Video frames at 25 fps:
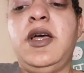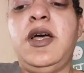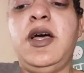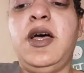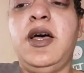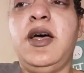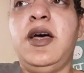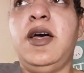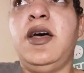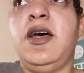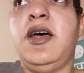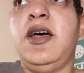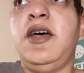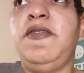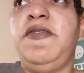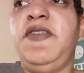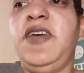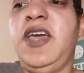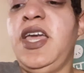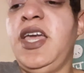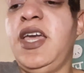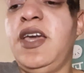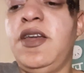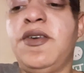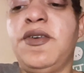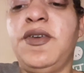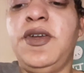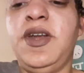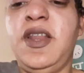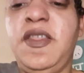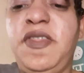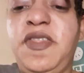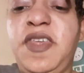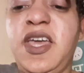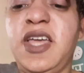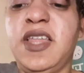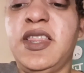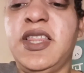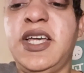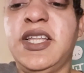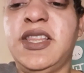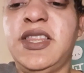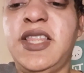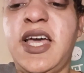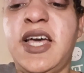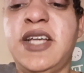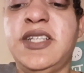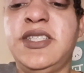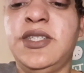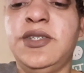a van or anything like
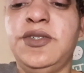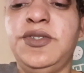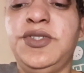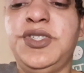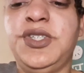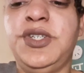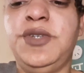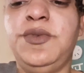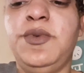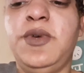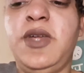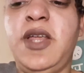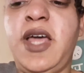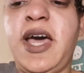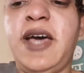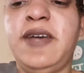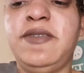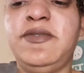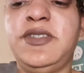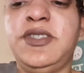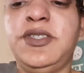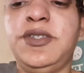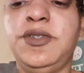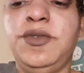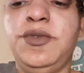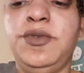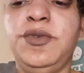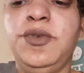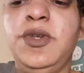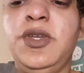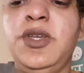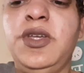that. So she would have to